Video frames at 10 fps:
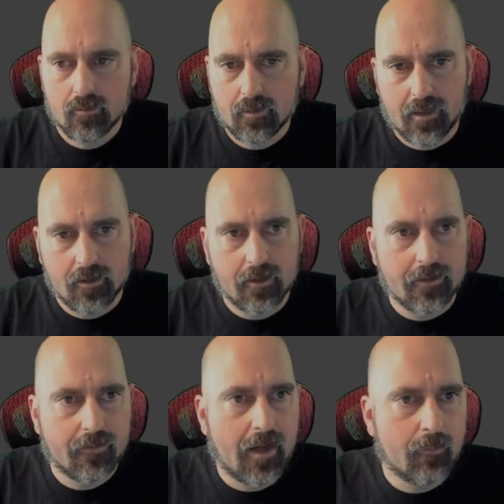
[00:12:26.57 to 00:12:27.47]
kind of
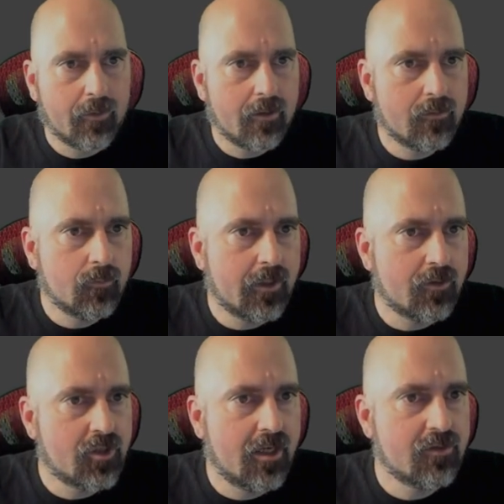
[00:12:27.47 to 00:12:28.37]
like that. We
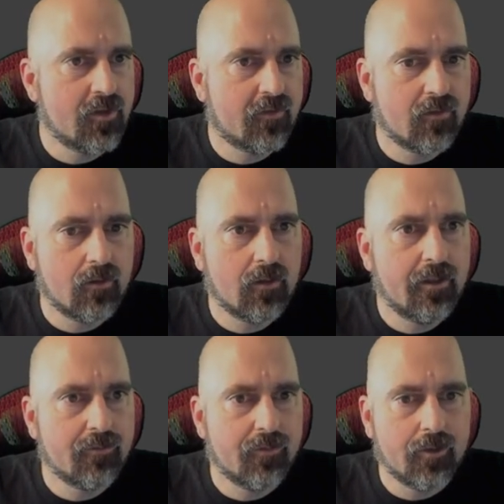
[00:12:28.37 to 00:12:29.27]
can change this into
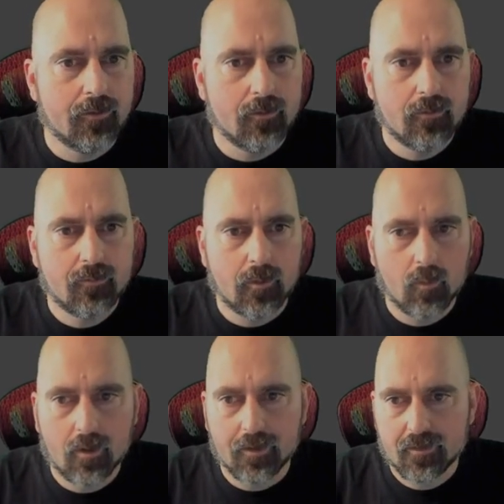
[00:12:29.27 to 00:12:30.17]
lit view if we
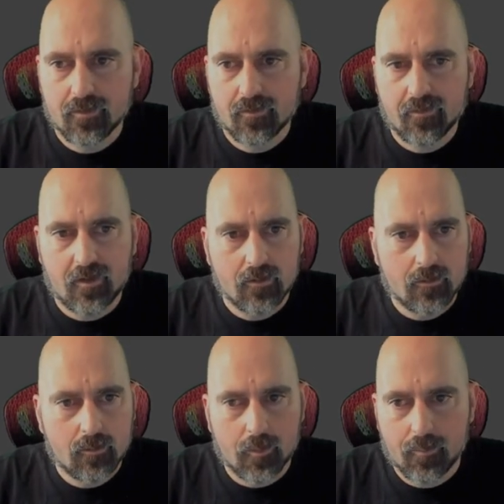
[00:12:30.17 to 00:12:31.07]
want. Let's see a
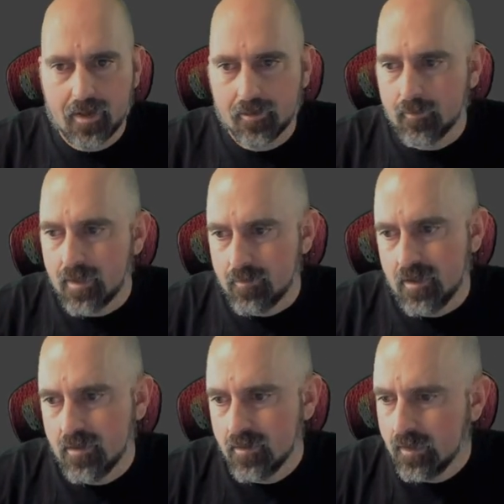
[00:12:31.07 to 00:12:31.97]
little bit better
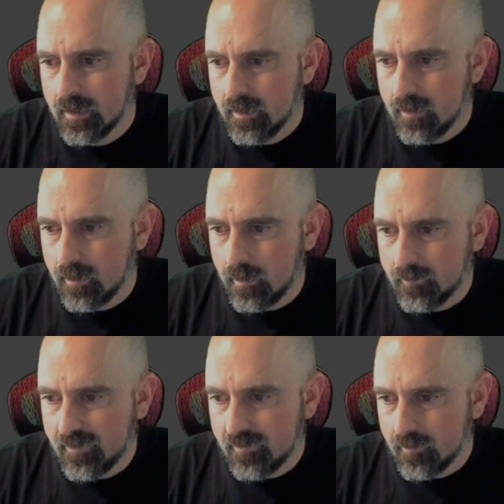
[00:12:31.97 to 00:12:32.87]
maybe.
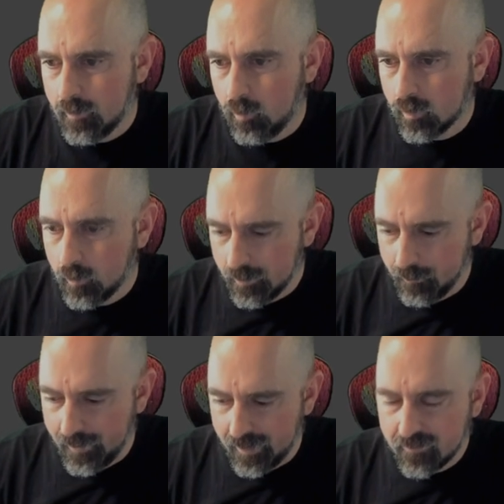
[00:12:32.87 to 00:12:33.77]
Needs a little bit more
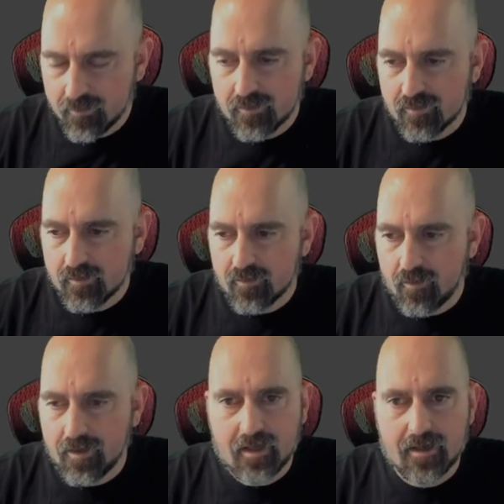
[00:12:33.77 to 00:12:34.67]
wheelbase. So let's
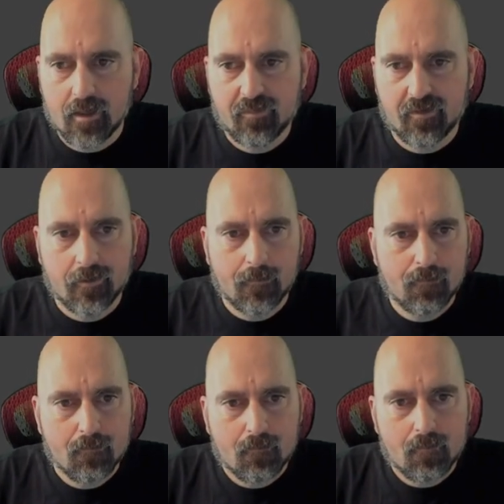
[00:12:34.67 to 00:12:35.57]
crank that up
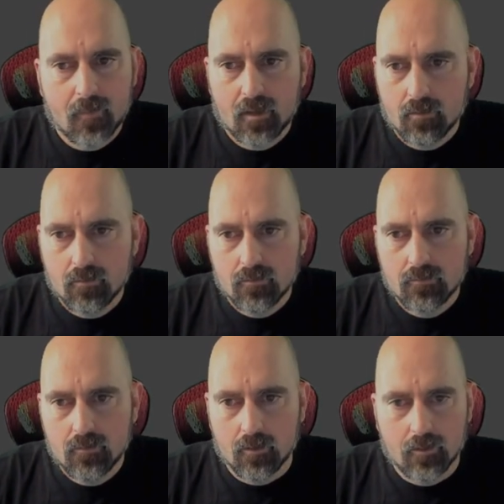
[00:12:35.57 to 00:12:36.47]
some.
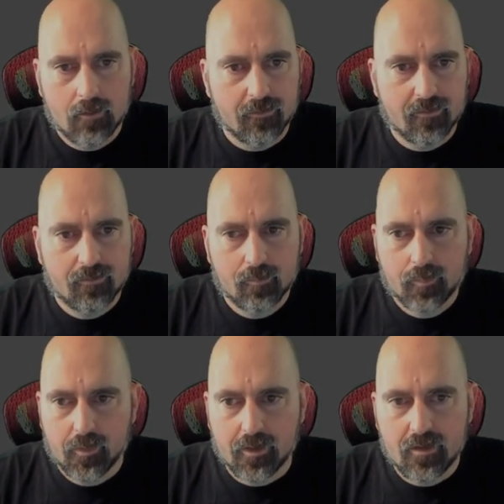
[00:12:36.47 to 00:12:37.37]
Oh, that was
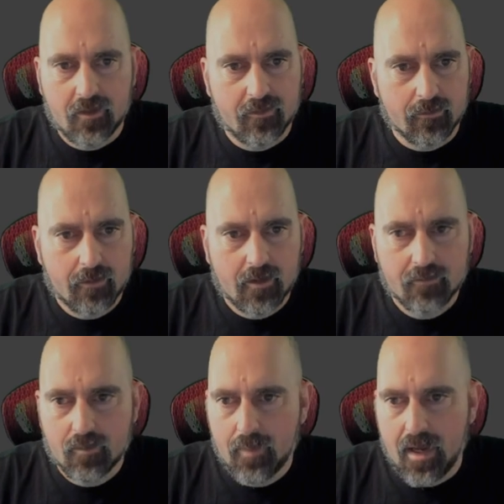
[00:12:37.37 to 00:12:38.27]
pretty decent right
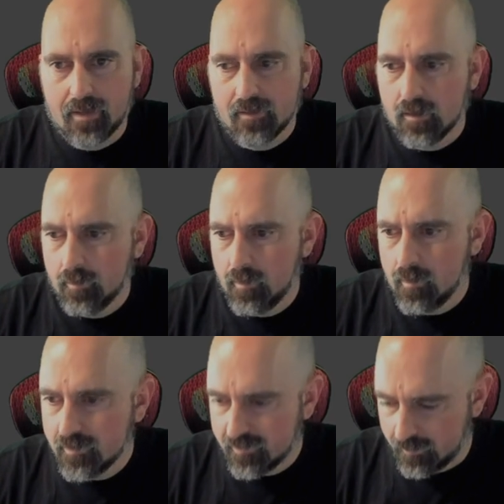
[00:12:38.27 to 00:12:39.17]
off the bat there. Let
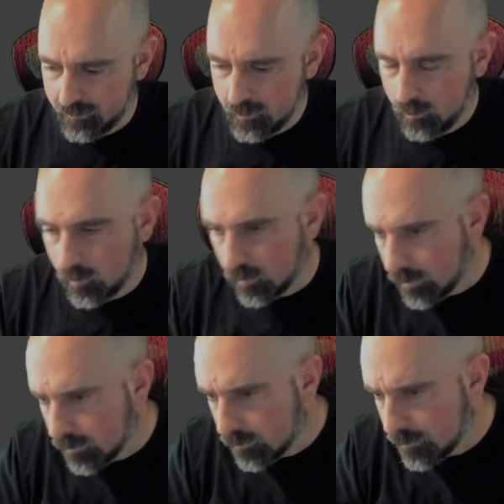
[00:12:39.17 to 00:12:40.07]
me do just a few
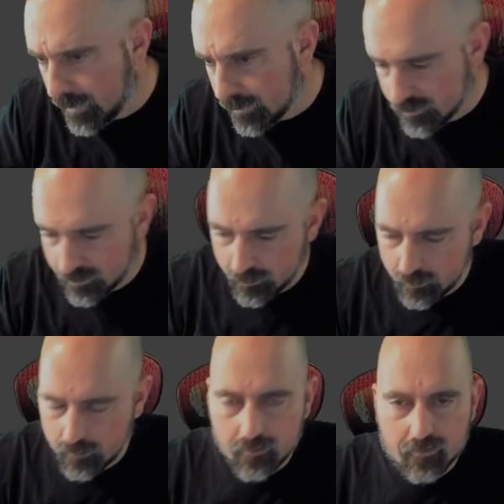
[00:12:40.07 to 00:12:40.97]
more. What am I at?
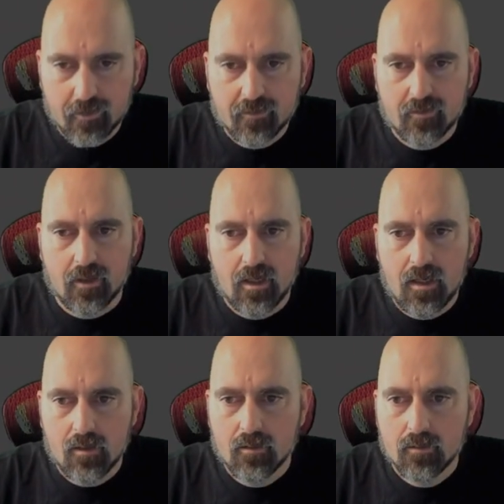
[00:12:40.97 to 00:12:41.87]
268?